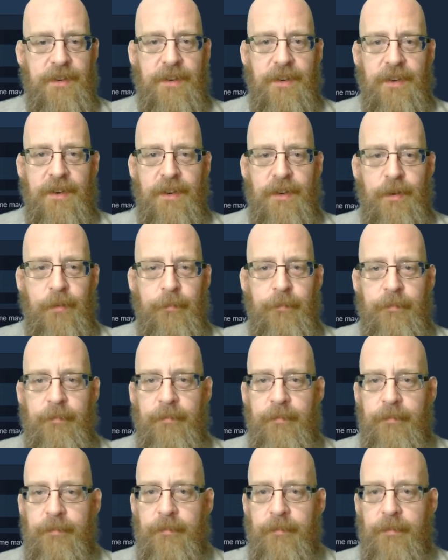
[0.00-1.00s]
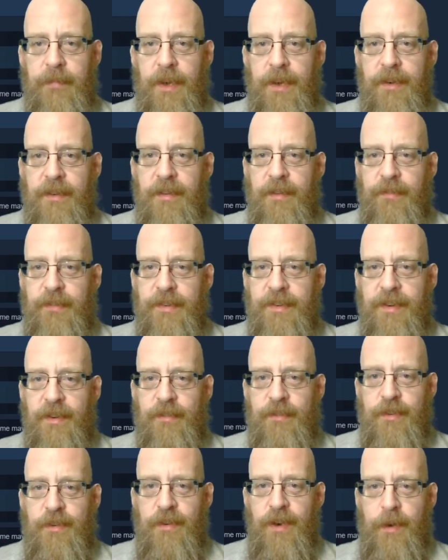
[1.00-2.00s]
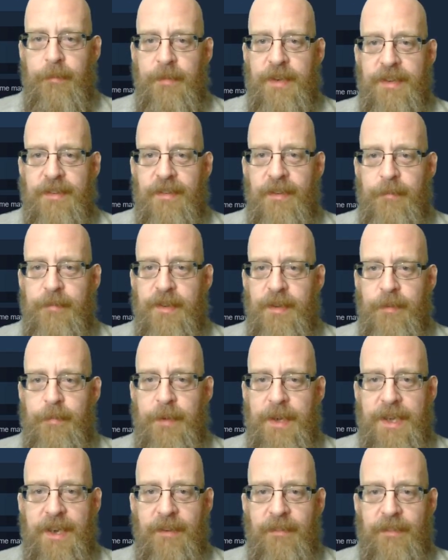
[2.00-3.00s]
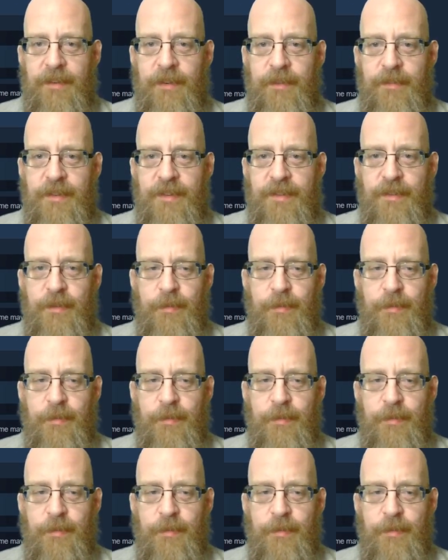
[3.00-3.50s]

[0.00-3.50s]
I don't know if it tells you how many times it's been downloaded as